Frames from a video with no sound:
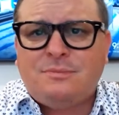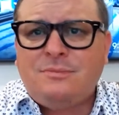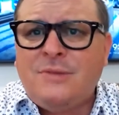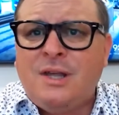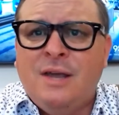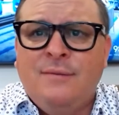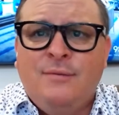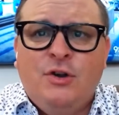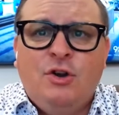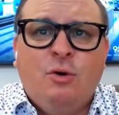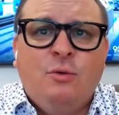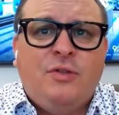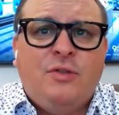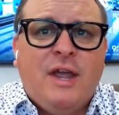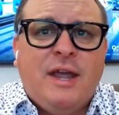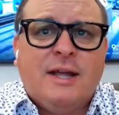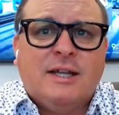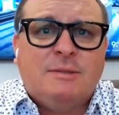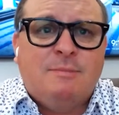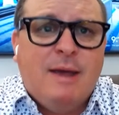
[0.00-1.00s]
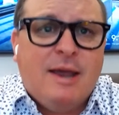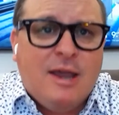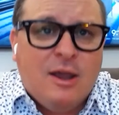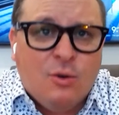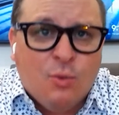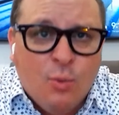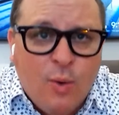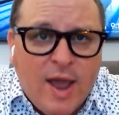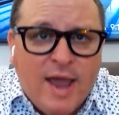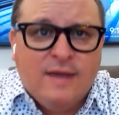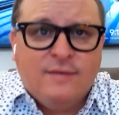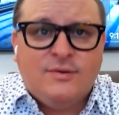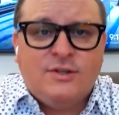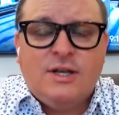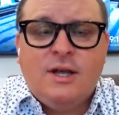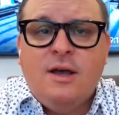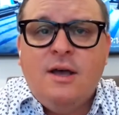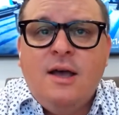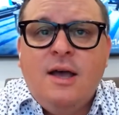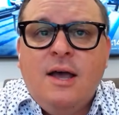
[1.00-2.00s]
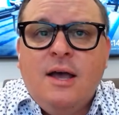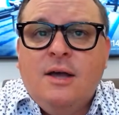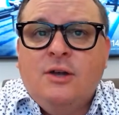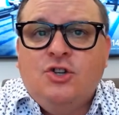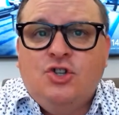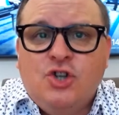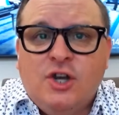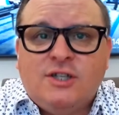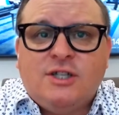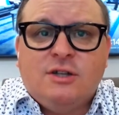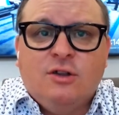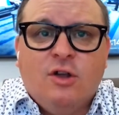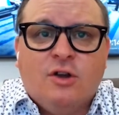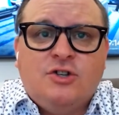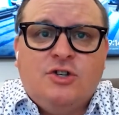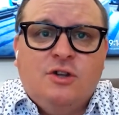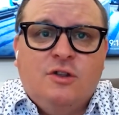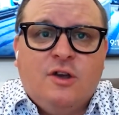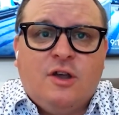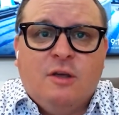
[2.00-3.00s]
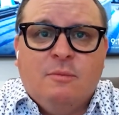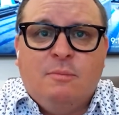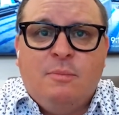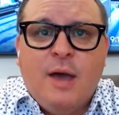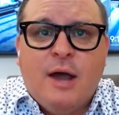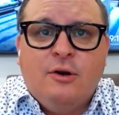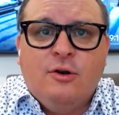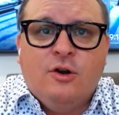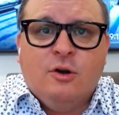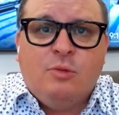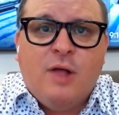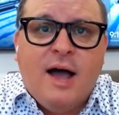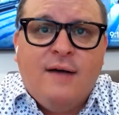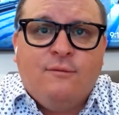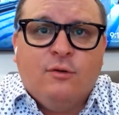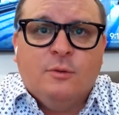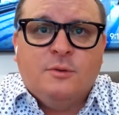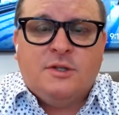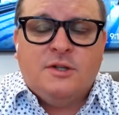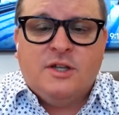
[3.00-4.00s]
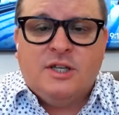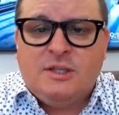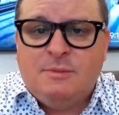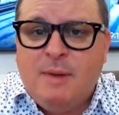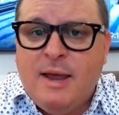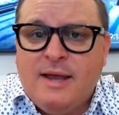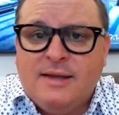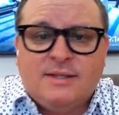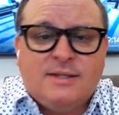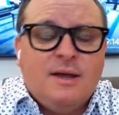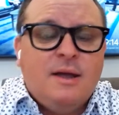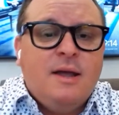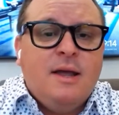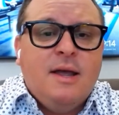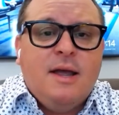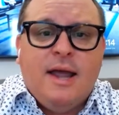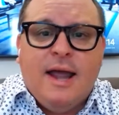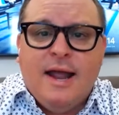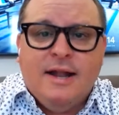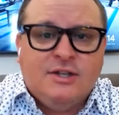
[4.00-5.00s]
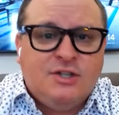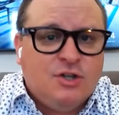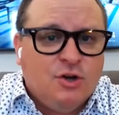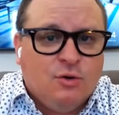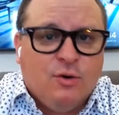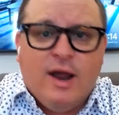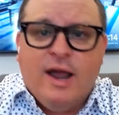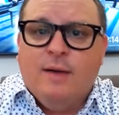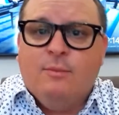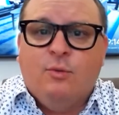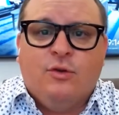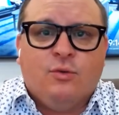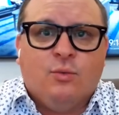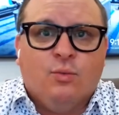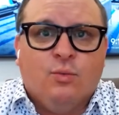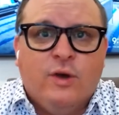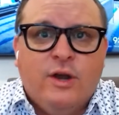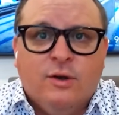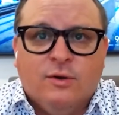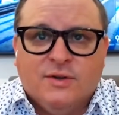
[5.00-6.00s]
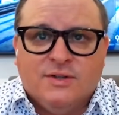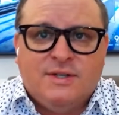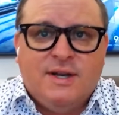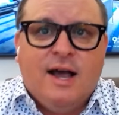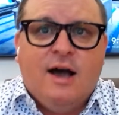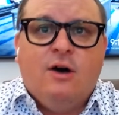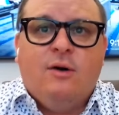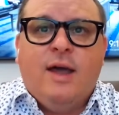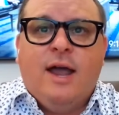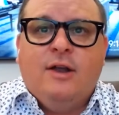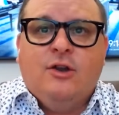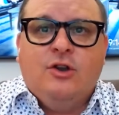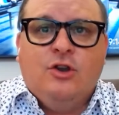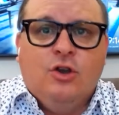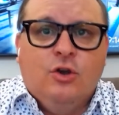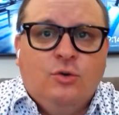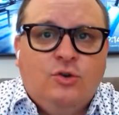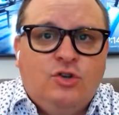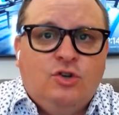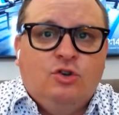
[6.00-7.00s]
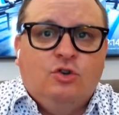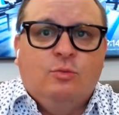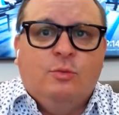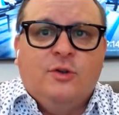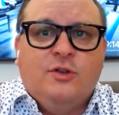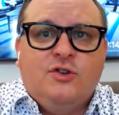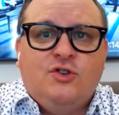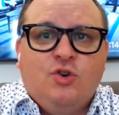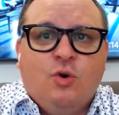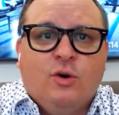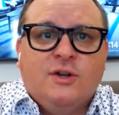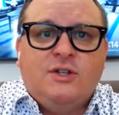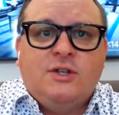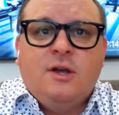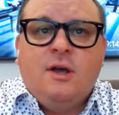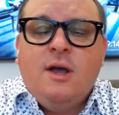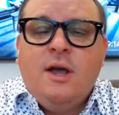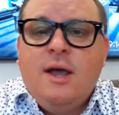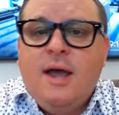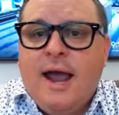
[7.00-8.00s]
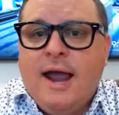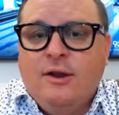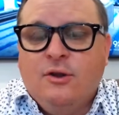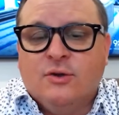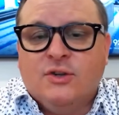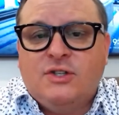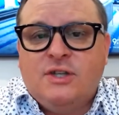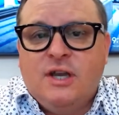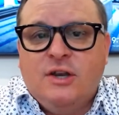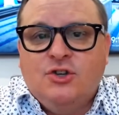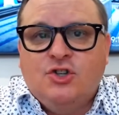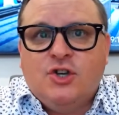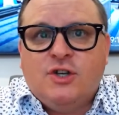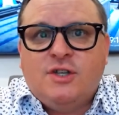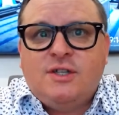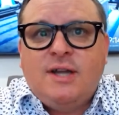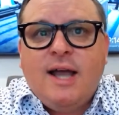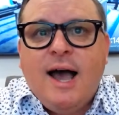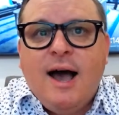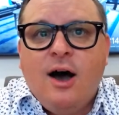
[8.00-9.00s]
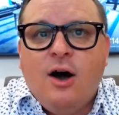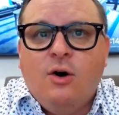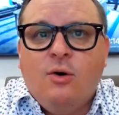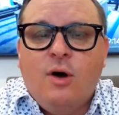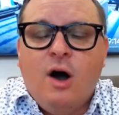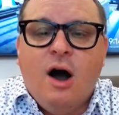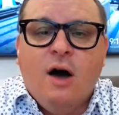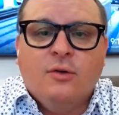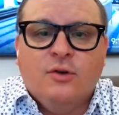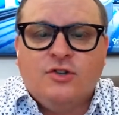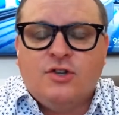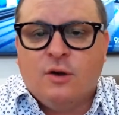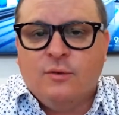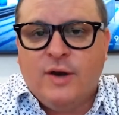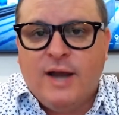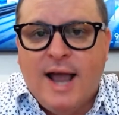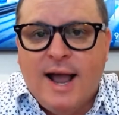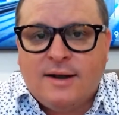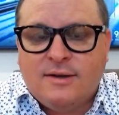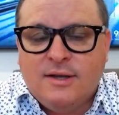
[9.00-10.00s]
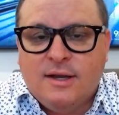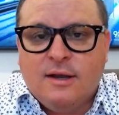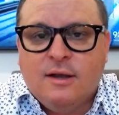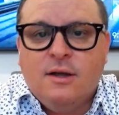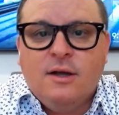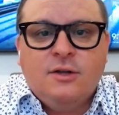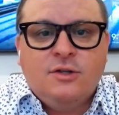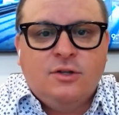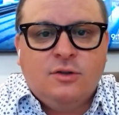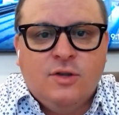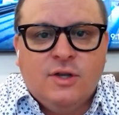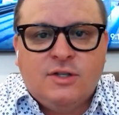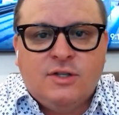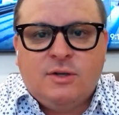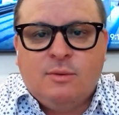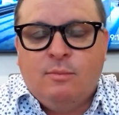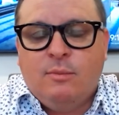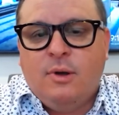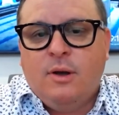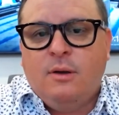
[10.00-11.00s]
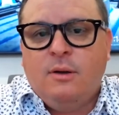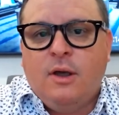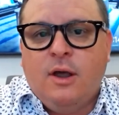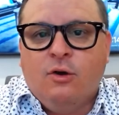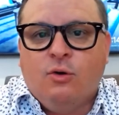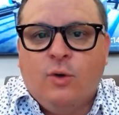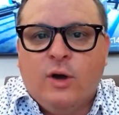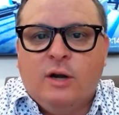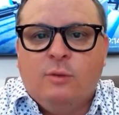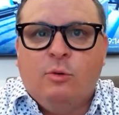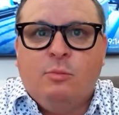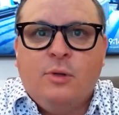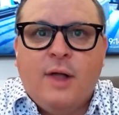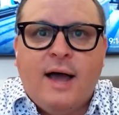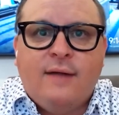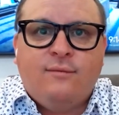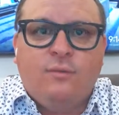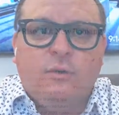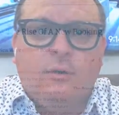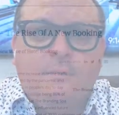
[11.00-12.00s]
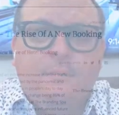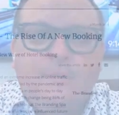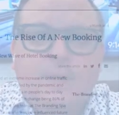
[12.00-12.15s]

If you don't think it's making waves, just look to the competitor platforms in this space. Instagram with Reels now and YouTube with Shorts, and you'll see just how others are reacting to this incredible platform.